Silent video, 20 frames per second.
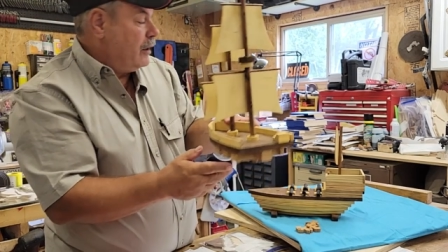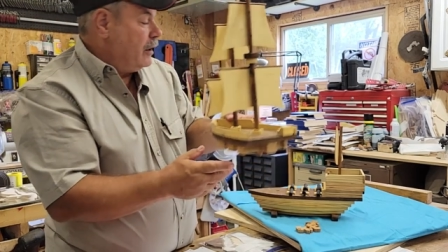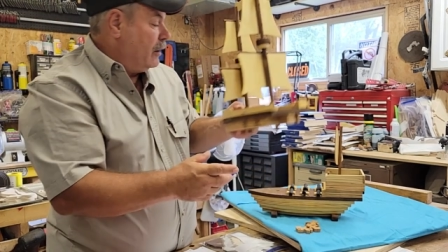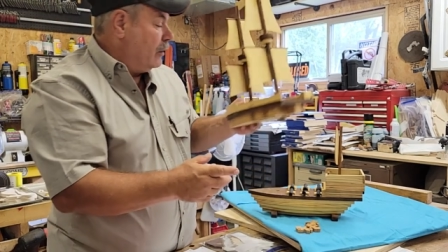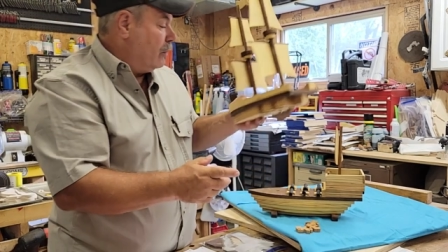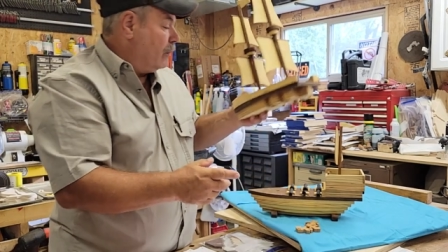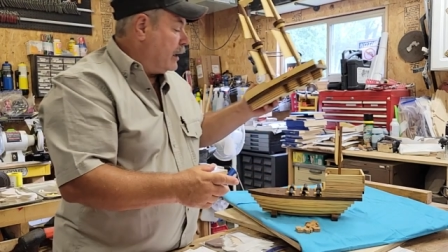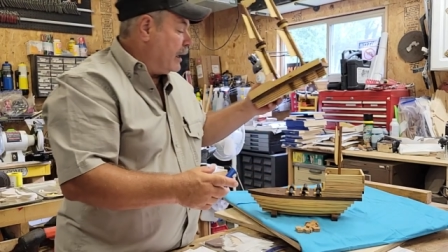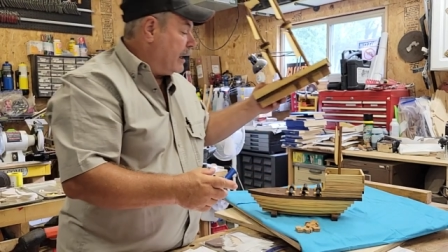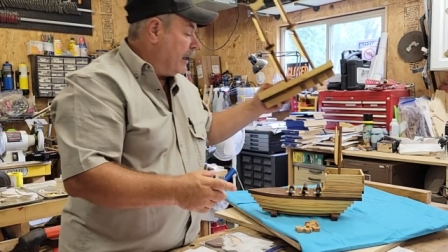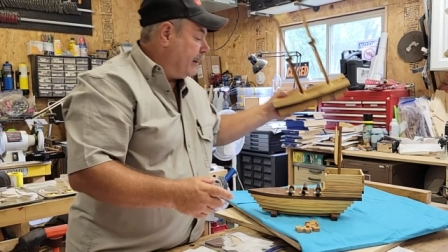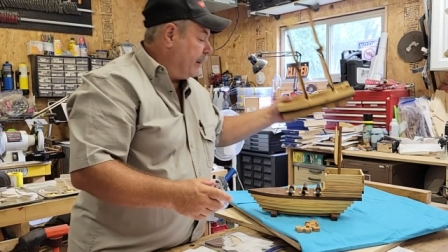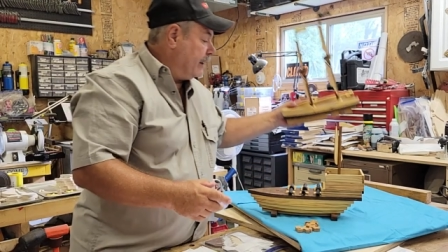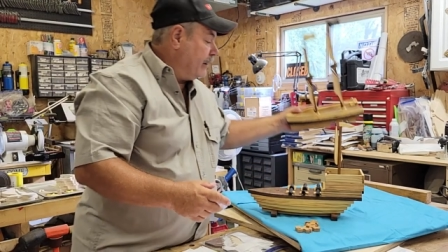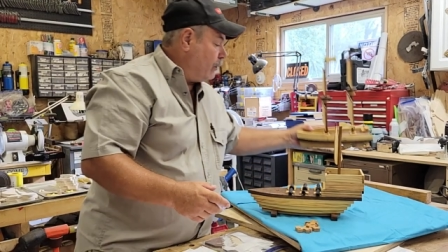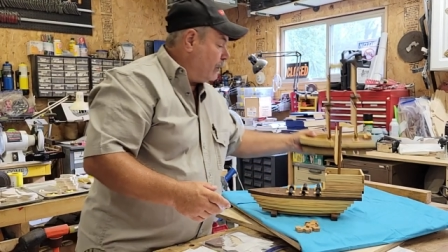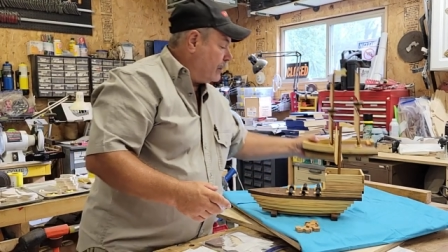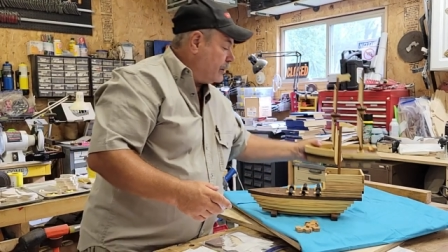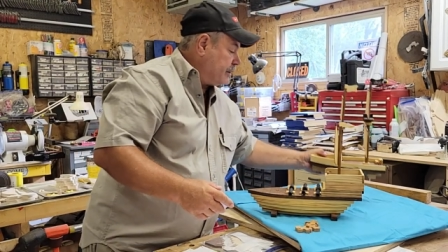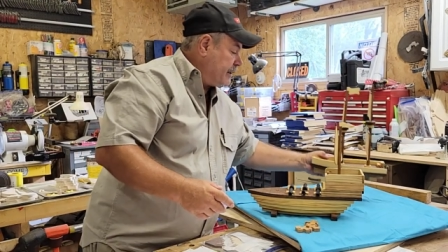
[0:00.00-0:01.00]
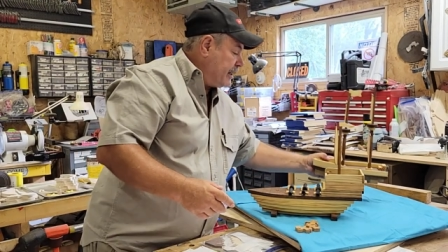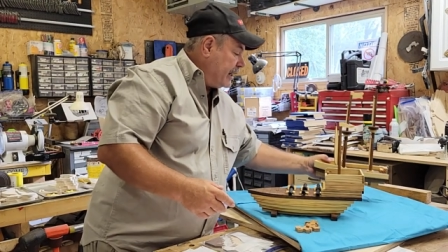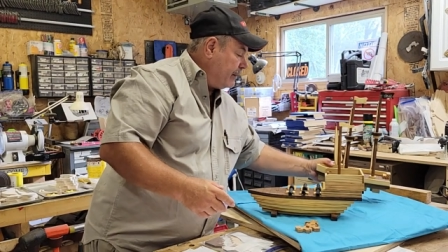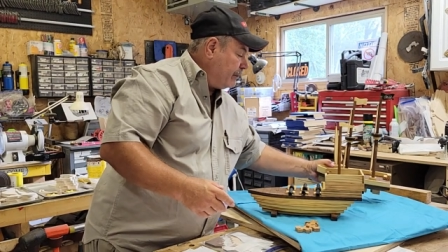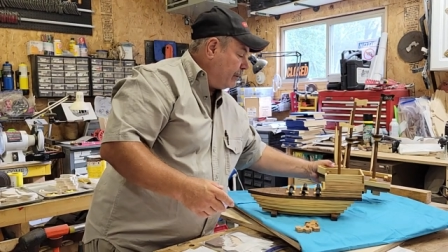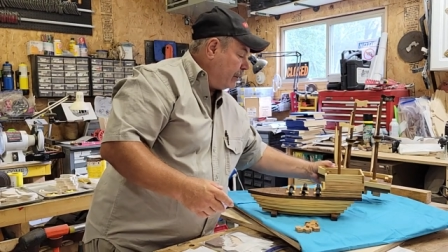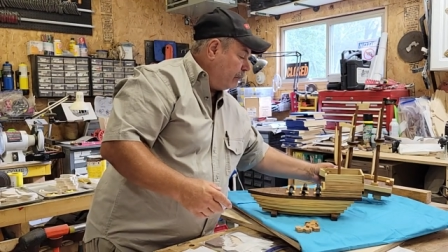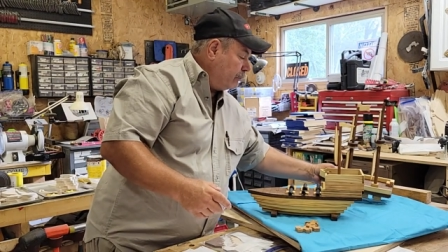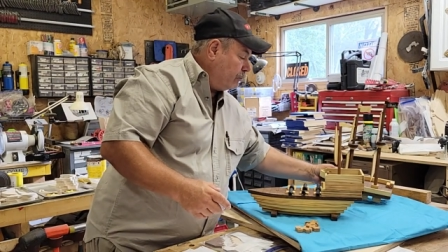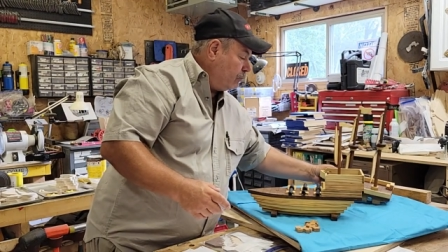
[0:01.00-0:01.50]
And what I did was take
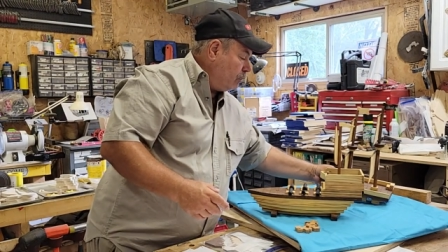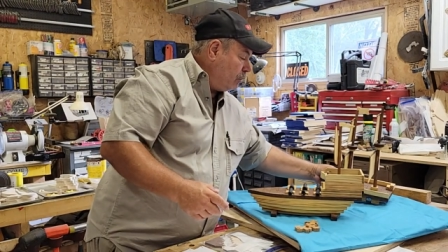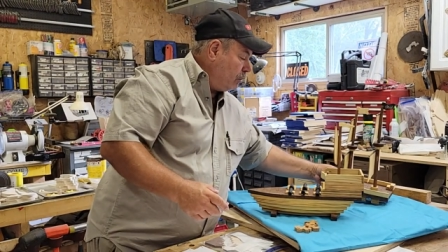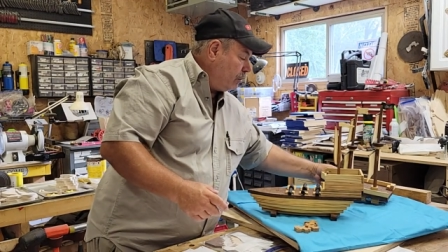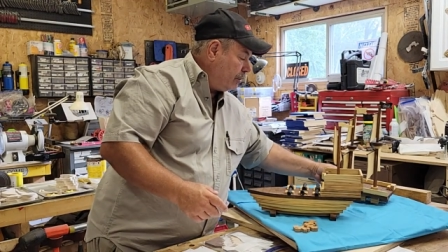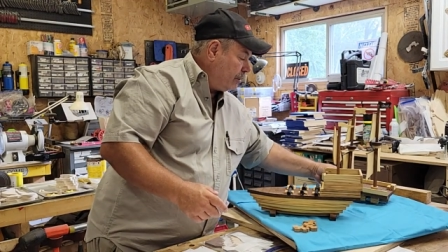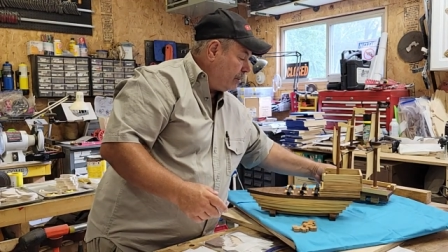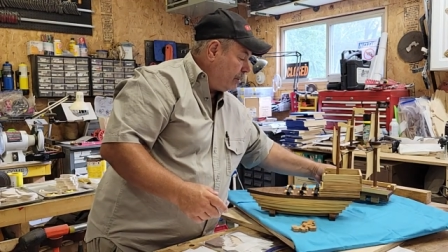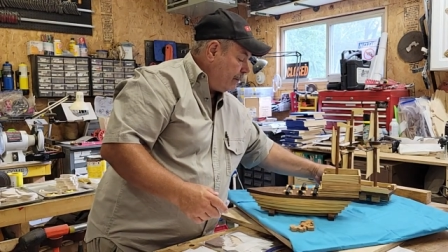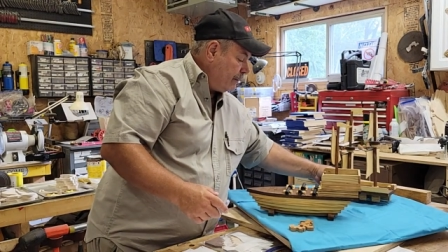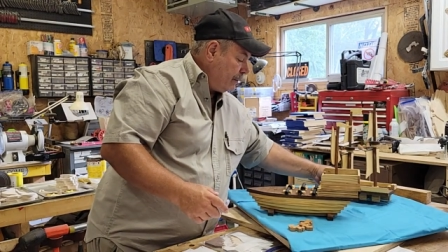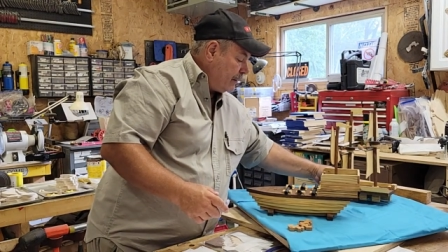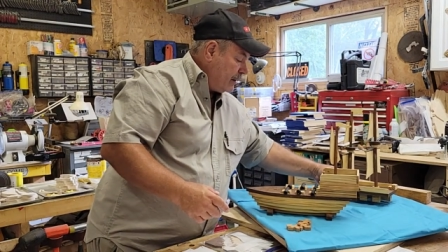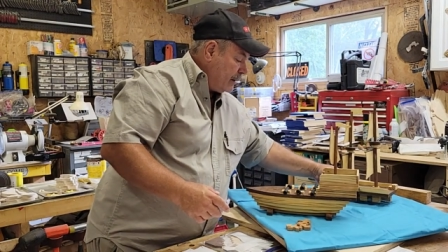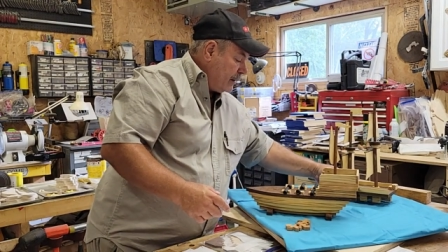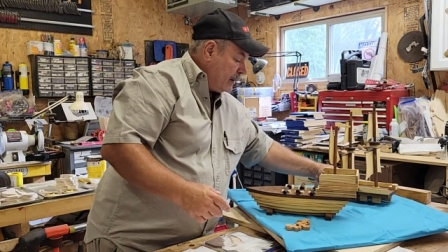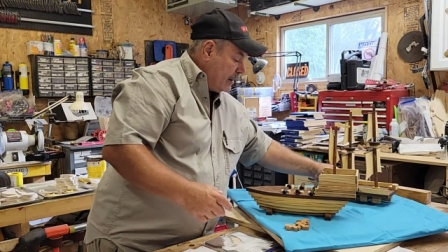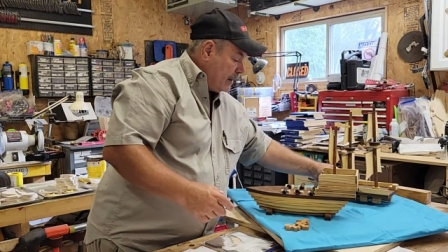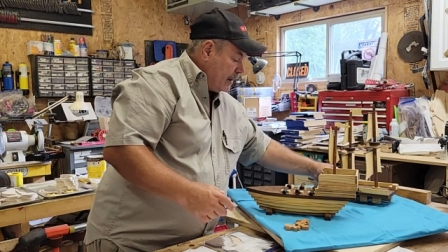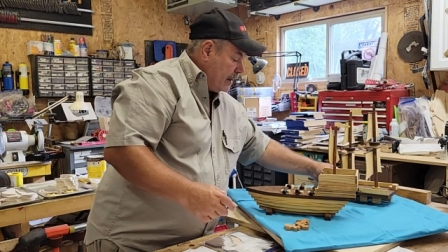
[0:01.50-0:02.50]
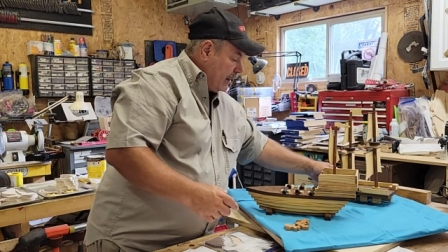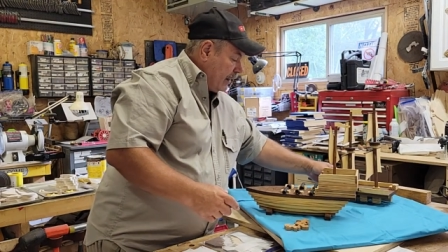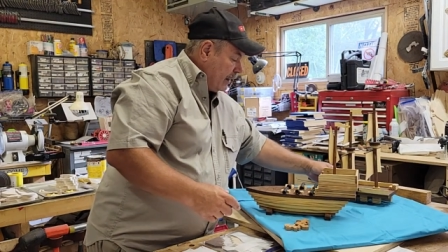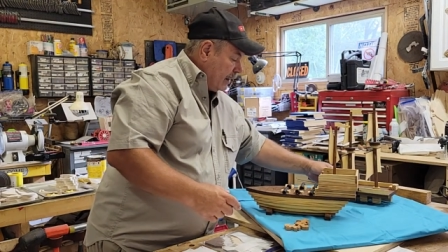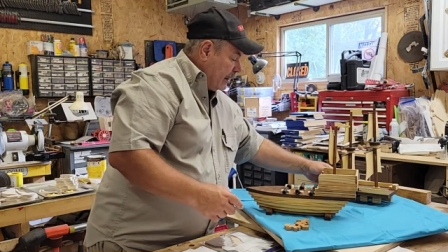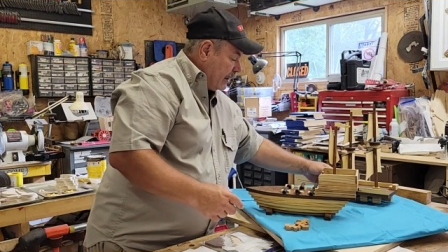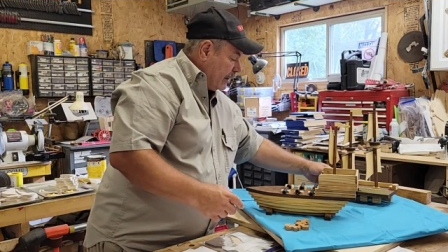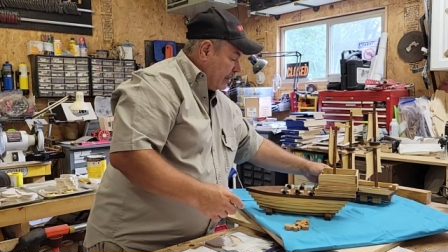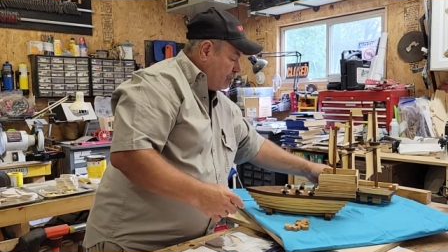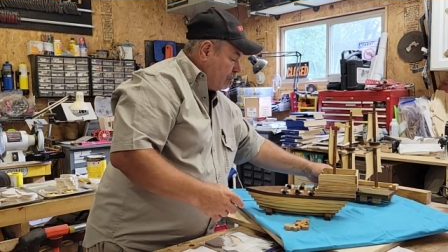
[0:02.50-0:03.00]
my ruler
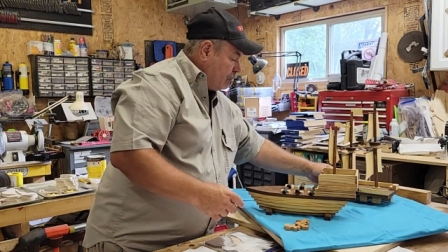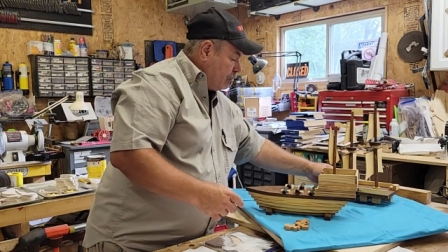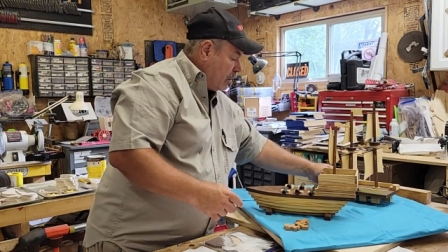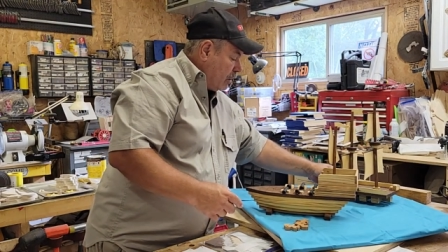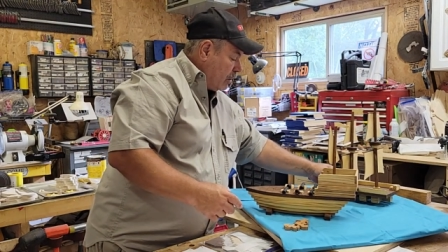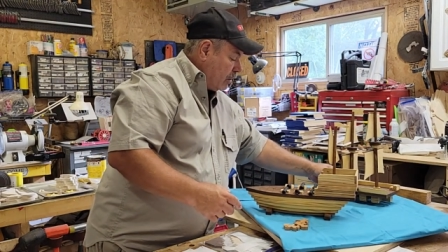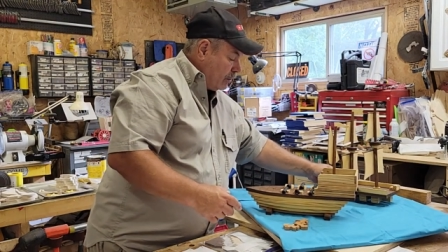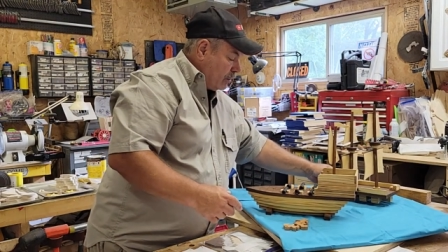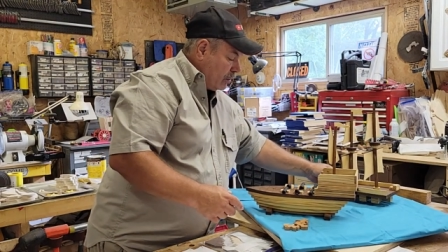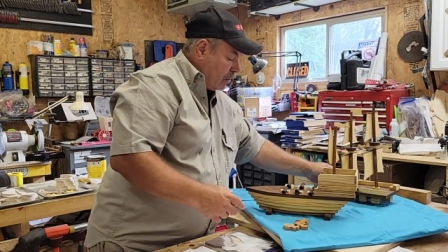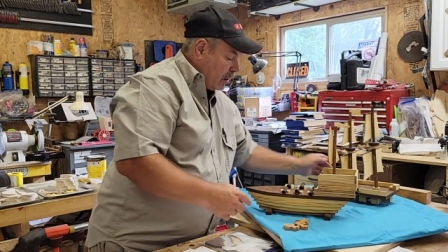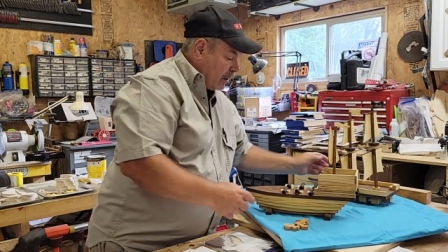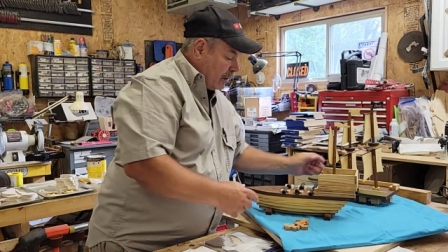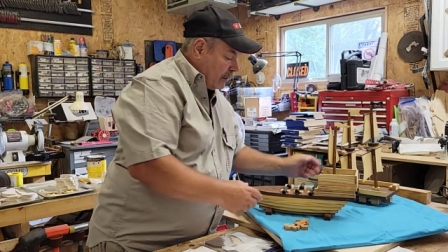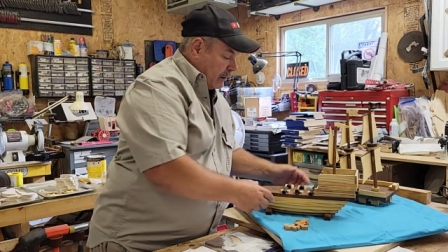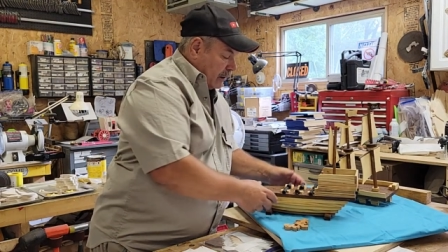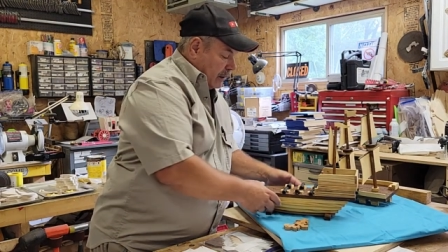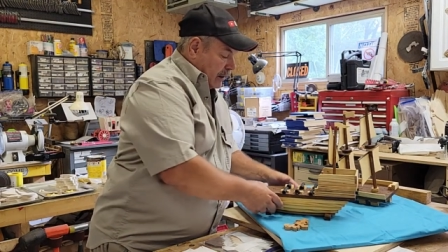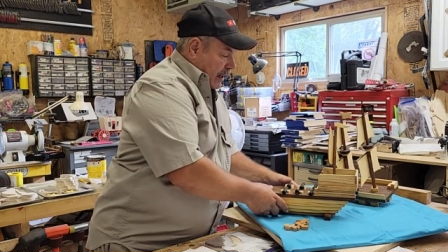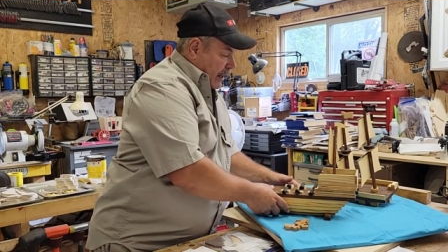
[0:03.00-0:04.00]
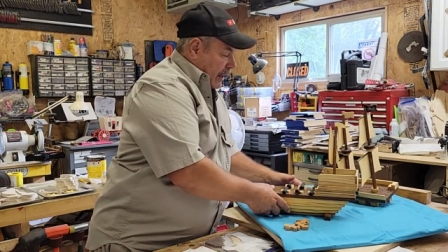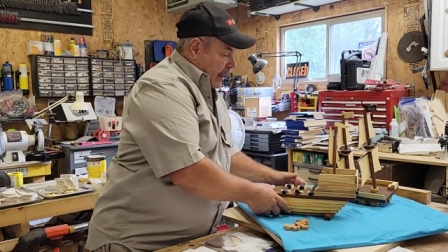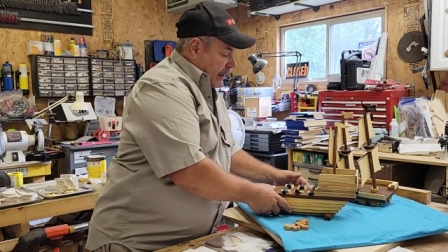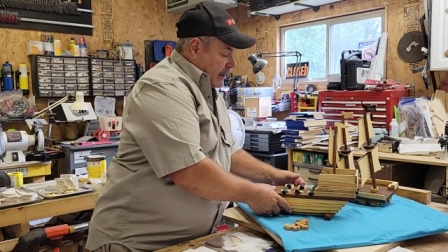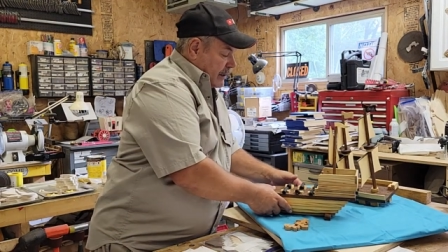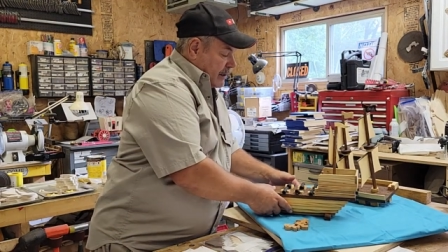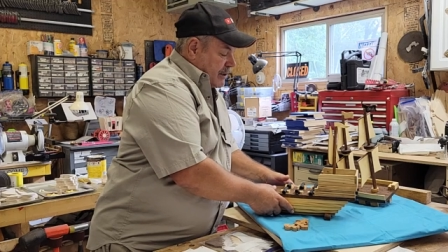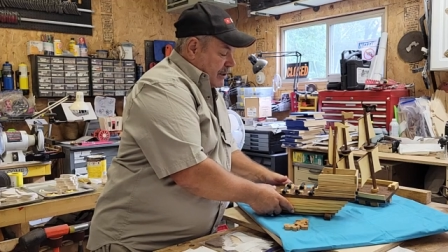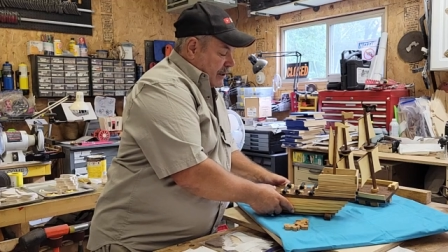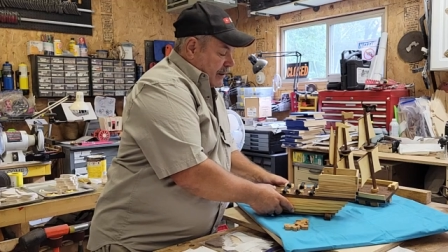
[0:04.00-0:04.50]
and I drew out all the
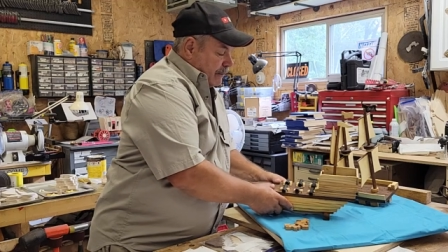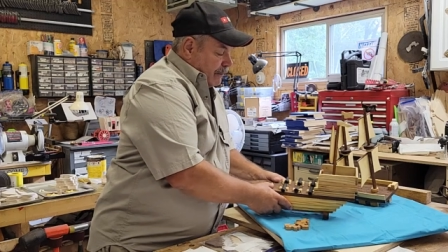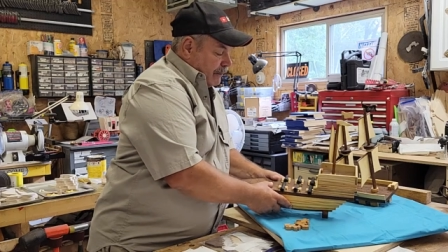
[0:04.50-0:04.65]
lines.